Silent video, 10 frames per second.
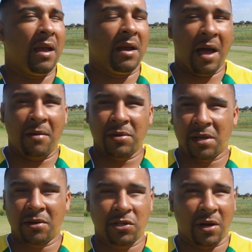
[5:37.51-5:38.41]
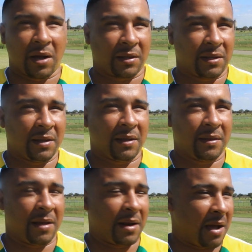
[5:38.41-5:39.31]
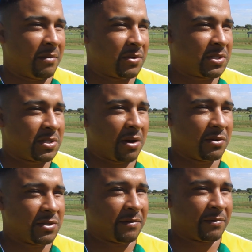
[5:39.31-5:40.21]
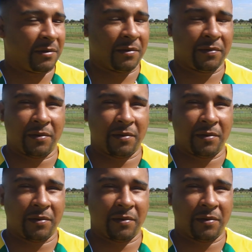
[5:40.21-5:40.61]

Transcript: and I was so shocked that I was chosen for